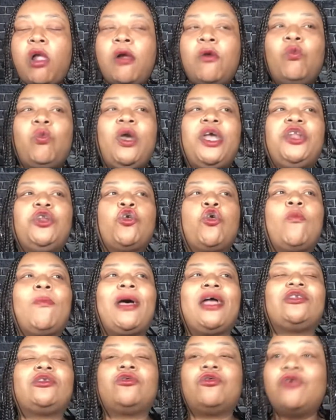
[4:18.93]
waiting on
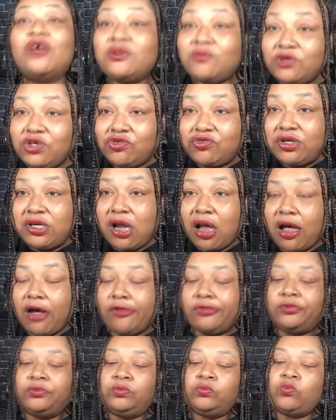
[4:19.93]
my Christmas tree,
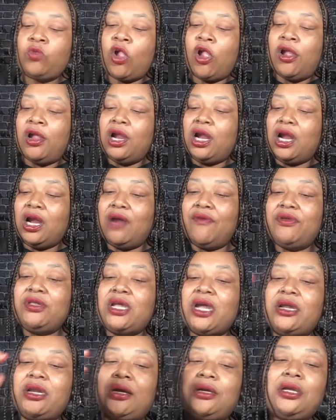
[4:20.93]
y'all.
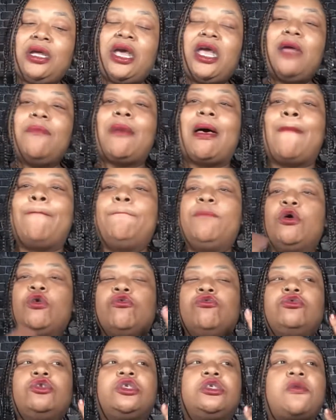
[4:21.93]
Everything that came, my
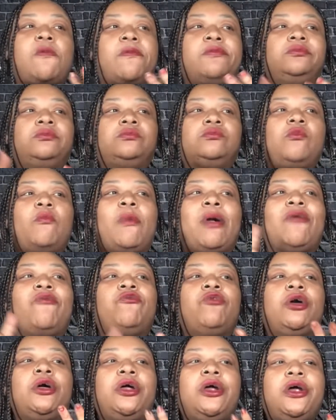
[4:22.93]
boots, my
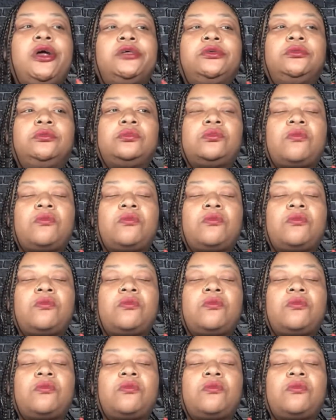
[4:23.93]
rug.